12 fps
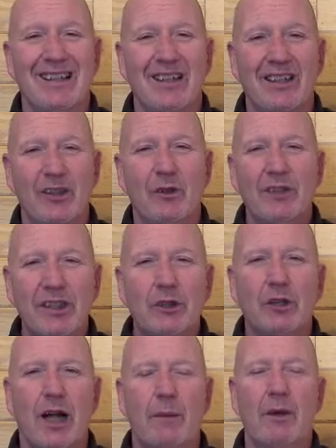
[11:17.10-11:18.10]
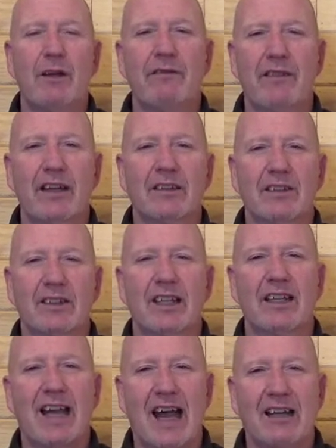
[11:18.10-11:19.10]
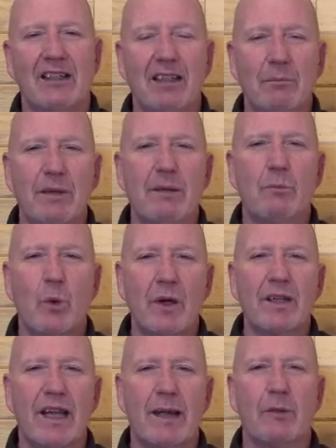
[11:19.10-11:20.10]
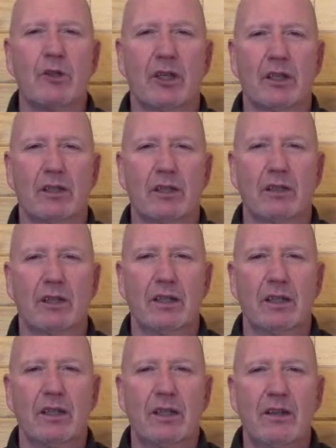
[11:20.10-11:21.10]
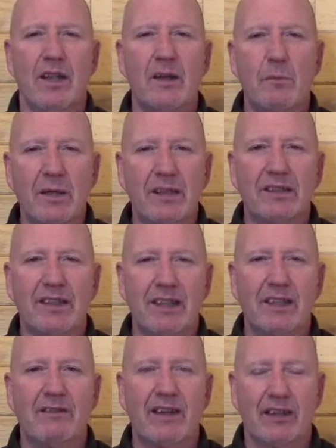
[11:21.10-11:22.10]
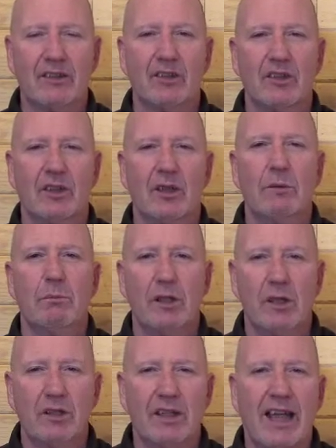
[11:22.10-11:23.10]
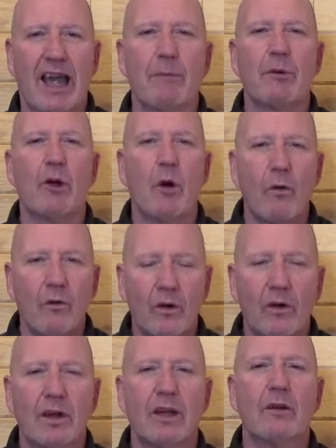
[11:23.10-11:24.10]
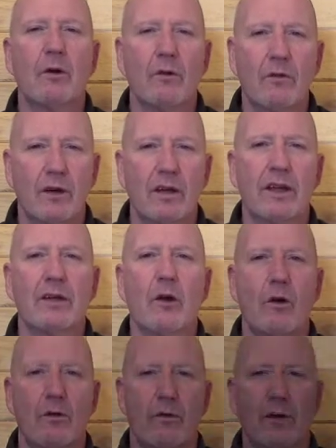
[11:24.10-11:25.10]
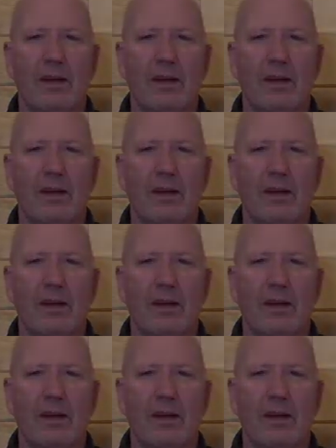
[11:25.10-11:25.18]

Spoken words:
Little t trauma events can actually be more damaging than the big T events because they happen over and over and over